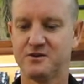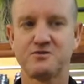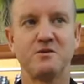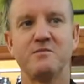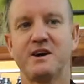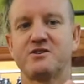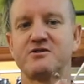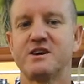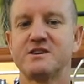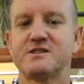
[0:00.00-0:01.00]
swim bait
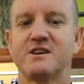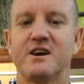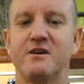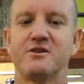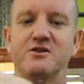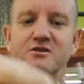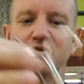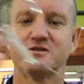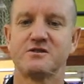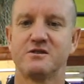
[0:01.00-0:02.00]
trace that I would
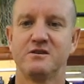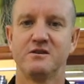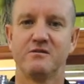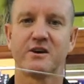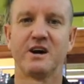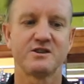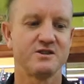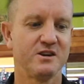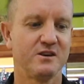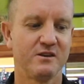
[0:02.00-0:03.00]
use for
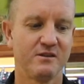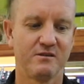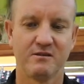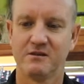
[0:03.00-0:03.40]
catching